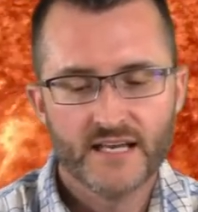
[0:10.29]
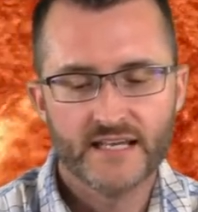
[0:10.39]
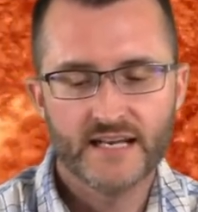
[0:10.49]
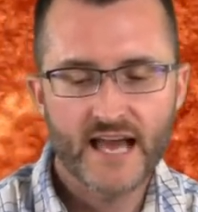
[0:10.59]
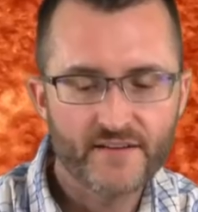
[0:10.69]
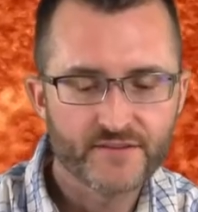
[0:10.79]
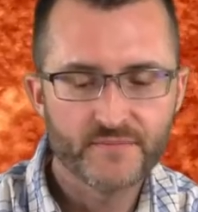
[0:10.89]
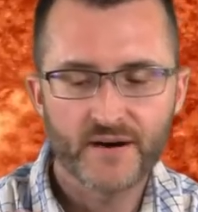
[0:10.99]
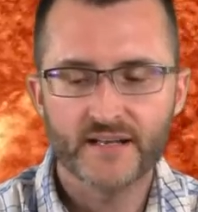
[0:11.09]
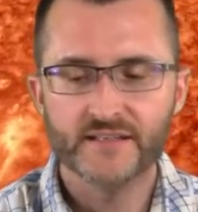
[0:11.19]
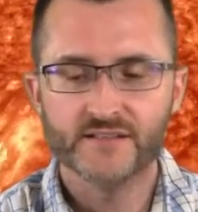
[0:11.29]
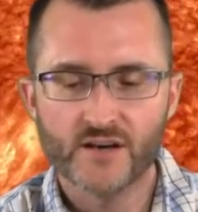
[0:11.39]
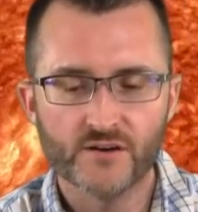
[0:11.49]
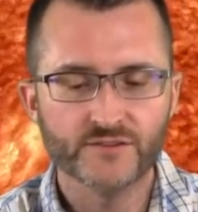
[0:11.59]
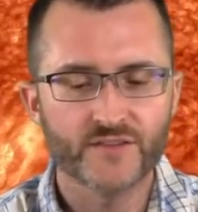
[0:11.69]
And everybody
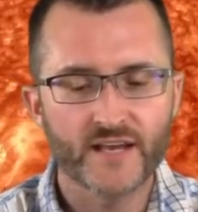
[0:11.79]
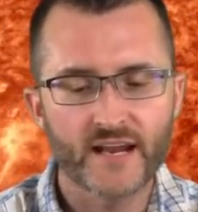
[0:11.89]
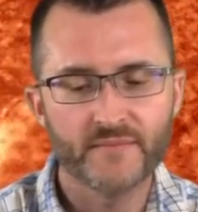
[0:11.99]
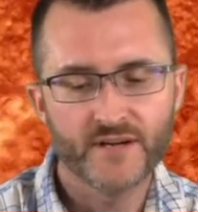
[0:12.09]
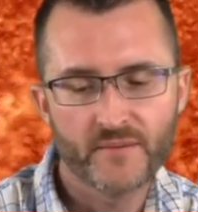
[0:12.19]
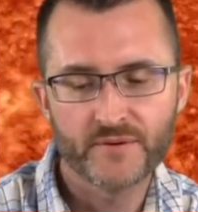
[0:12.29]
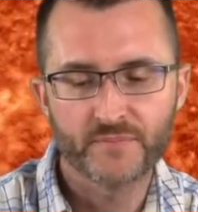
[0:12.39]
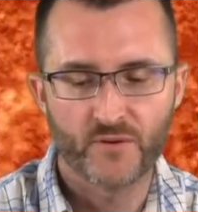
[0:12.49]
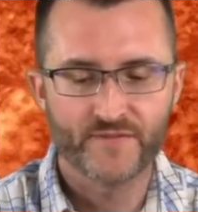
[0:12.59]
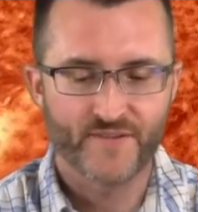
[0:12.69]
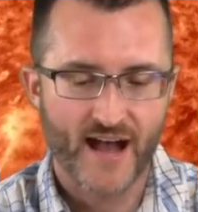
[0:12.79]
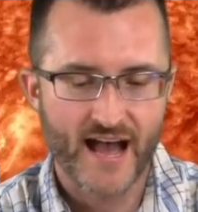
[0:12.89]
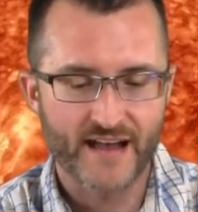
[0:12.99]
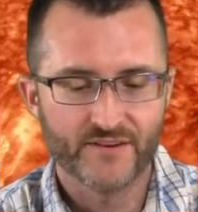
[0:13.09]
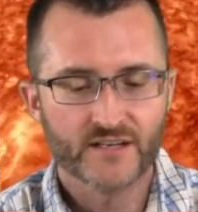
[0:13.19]
knows that I'm number point
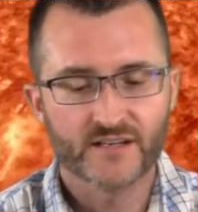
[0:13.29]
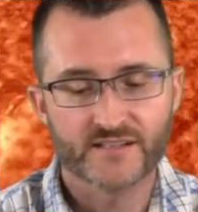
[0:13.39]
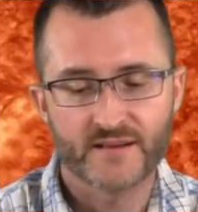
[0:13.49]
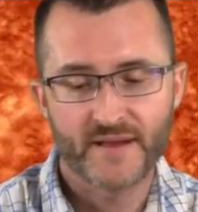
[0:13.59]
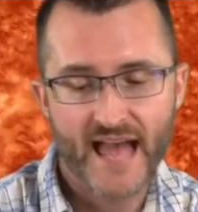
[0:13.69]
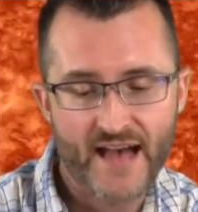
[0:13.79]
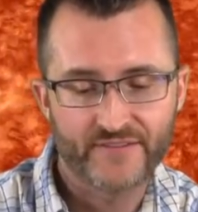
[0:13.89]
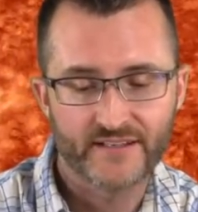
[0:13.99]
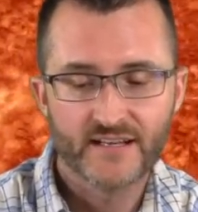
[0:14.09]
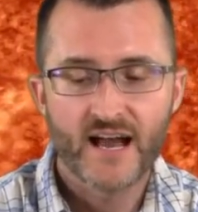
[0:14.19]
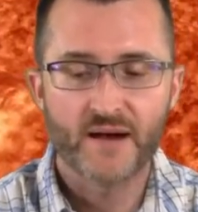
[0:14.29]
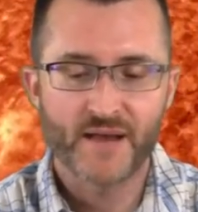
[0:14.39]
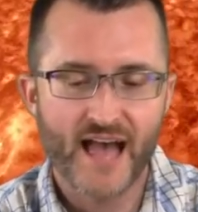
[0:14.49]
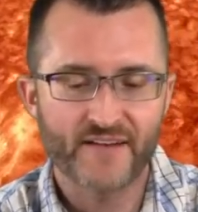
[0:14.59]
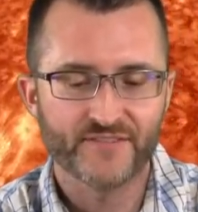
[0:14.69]
five, cause I'm halfing, I'm
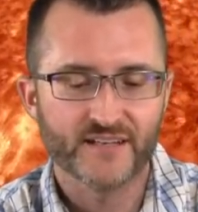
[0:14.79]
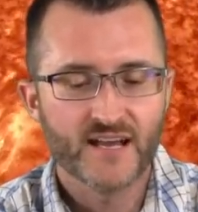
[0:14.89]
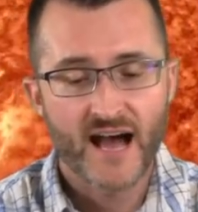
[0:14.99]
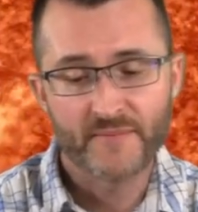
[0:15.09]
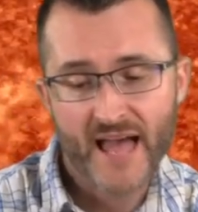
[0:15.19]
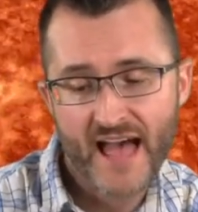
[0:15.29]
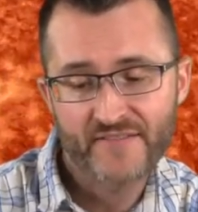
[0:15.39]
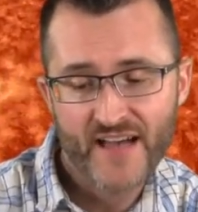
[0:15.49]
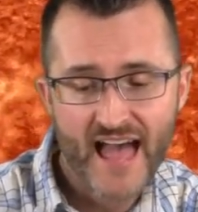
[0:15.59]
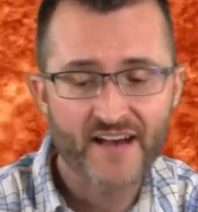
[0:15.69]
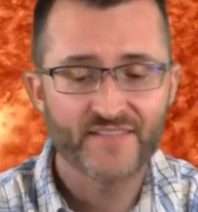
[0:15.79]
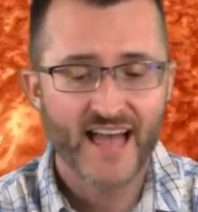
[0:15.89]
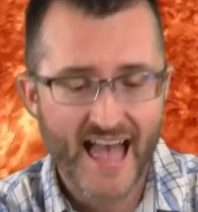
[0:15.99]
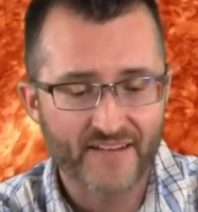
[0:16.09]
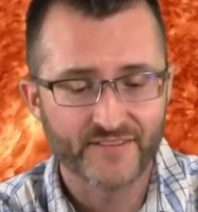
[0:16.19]
halfing, I'm half, half,
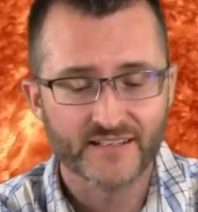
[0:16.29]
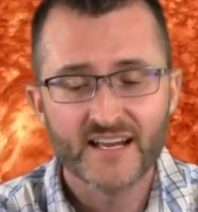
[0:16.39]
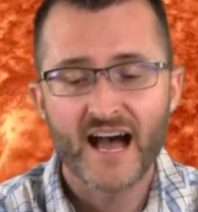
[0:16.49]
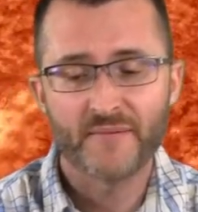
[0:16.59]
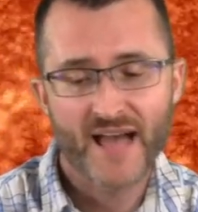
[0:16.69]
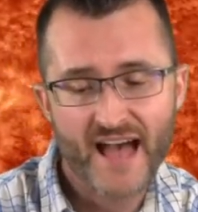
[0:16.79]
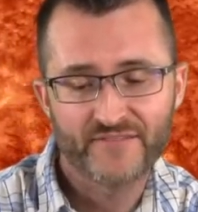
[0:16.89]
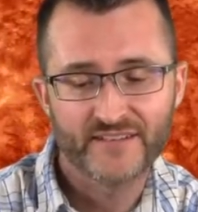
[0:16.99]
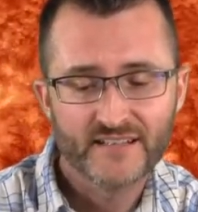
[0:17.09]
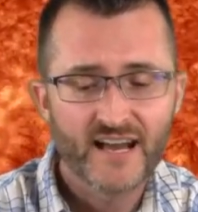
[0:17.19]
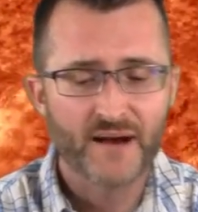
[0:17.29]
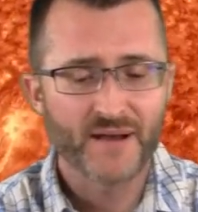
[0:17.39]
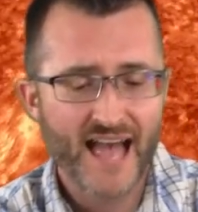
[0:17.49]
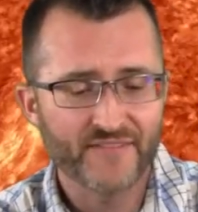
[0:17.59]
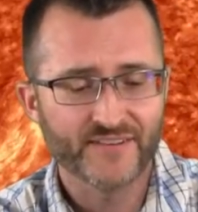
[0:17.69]
halfing, I'm halfing, I'm
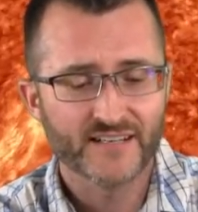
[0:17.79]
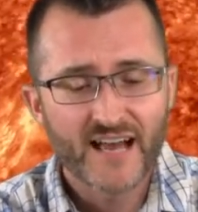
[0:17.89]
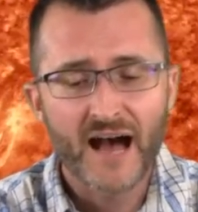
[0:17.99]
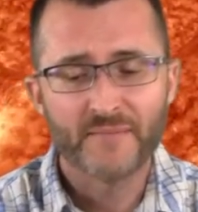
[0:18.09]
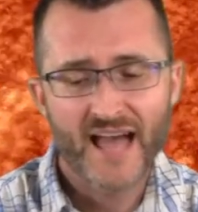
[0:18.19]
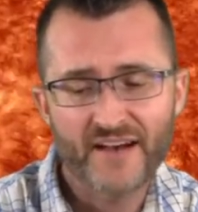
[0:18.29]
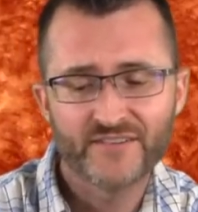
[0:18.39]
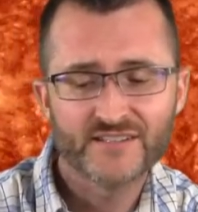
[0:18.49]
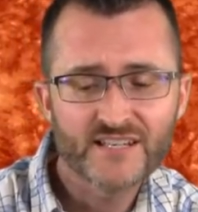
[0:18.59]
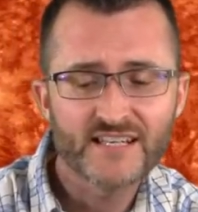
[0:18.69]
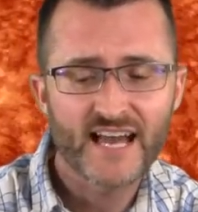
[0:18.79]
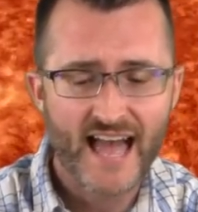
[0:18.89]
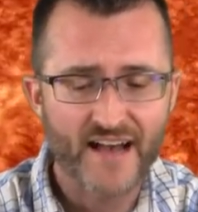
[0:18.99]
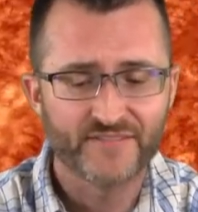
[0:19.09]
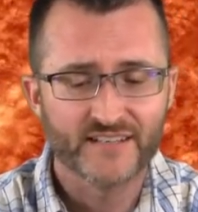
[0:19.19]
halfing, I'm halfing till you
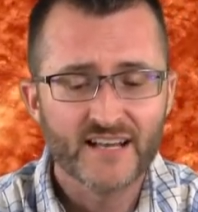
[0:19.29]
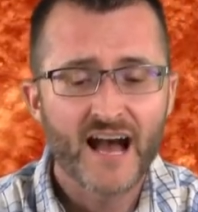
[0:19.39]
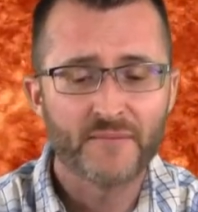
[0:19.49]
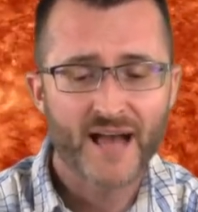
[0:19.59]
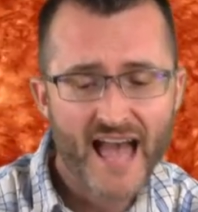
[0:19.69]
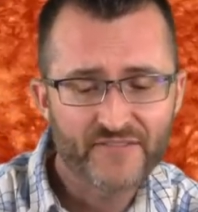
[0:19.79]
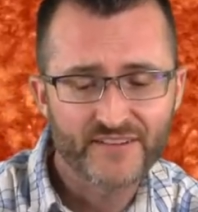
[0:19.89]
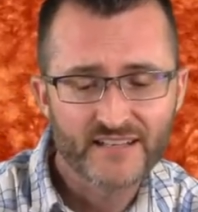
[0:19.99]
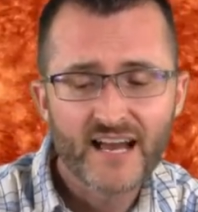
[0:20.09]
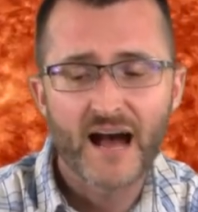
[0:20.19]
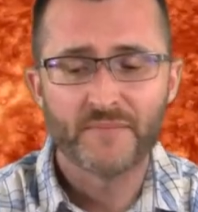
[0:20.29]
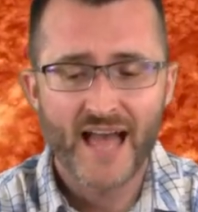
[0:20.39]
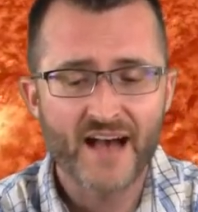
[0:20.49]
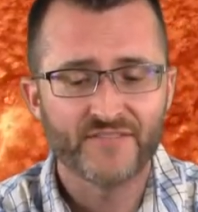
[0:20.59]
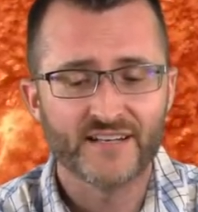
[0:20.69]
it. I'm halfing, I'm
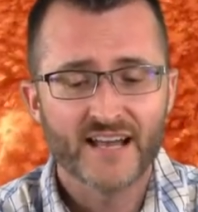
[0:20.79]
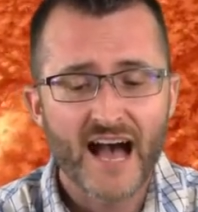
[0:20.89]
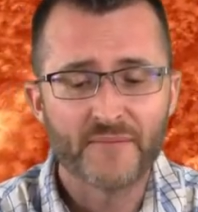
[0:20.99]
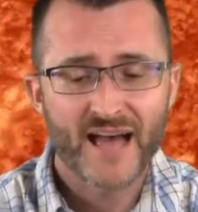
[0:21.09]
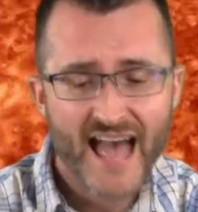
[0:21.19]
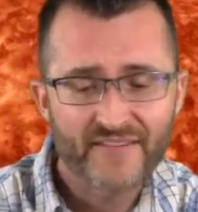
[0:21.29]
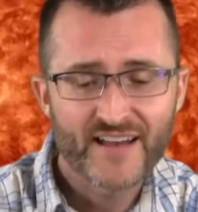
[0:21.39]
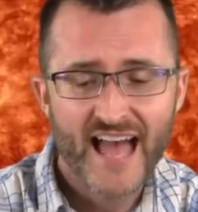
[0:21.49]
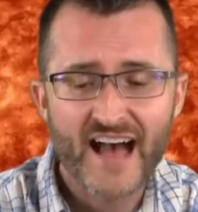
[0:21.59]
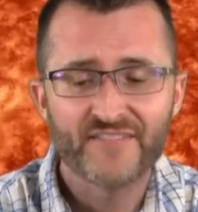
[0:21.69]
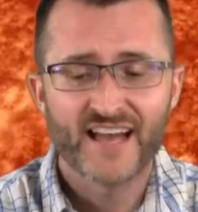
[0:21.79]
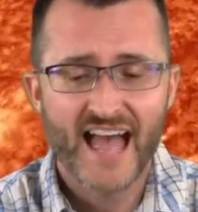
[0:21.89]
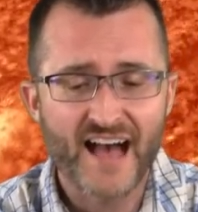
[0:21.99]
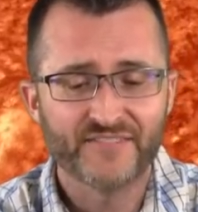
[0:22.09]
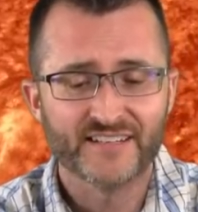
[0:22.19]
halfing, I'm half, half,
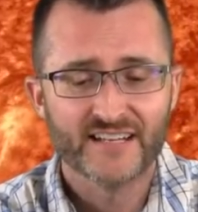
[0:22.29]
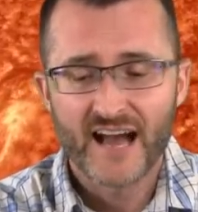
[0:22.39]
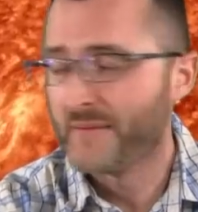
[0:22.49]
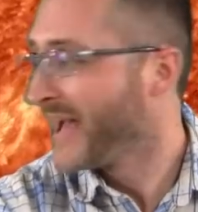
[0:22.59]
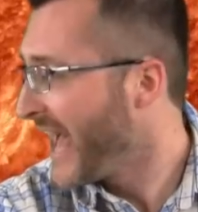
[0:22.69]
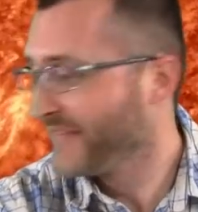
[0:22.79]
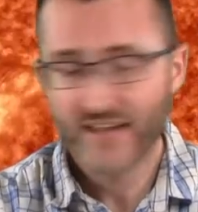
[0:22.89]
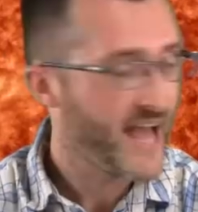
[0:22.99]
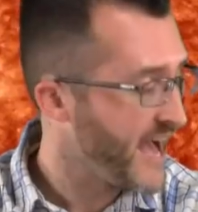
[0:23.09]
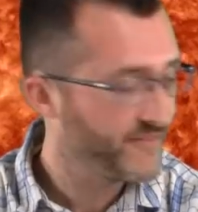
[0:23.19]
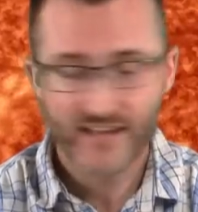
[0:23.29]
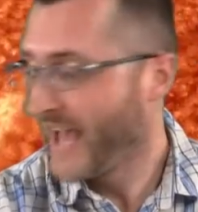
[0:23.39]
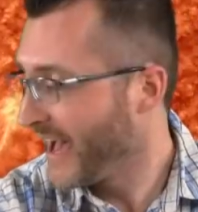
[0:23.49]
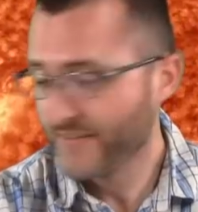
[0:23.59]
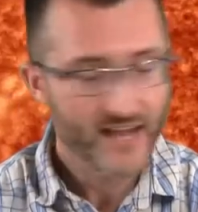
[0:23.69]
halfing, I'm half, half,
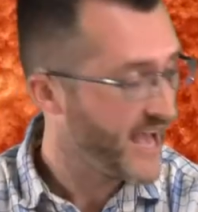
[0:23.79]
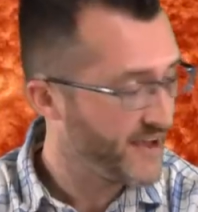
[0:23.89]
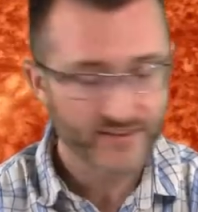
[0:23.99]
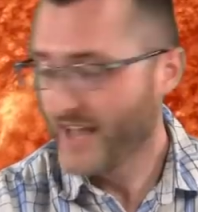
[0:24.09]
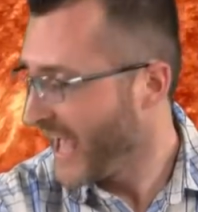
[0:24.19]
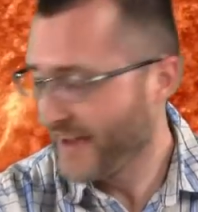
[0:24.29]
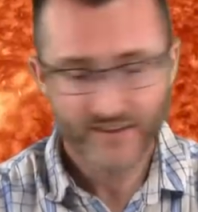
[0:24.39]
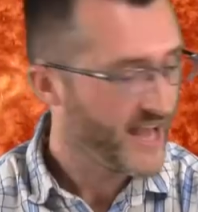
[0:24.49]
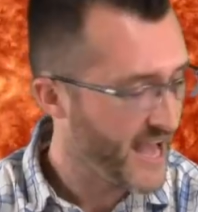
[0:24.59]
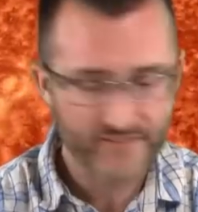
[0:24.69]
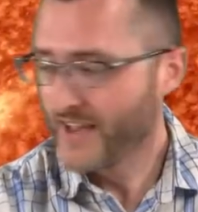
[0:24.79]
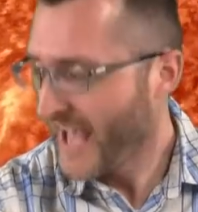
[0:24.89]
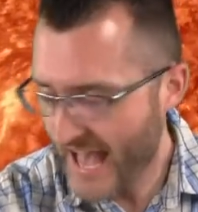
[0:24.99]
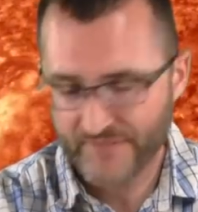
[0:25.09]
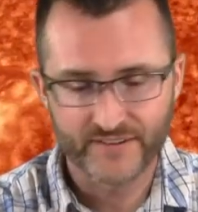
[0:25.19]
half, half, half, half,
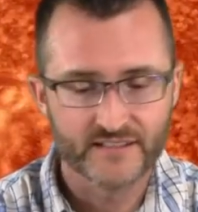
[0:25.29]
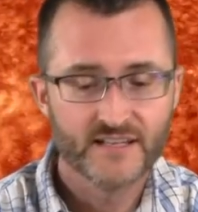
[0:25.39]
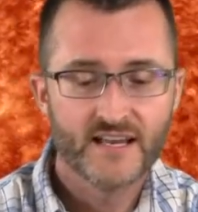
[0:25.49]
halfing.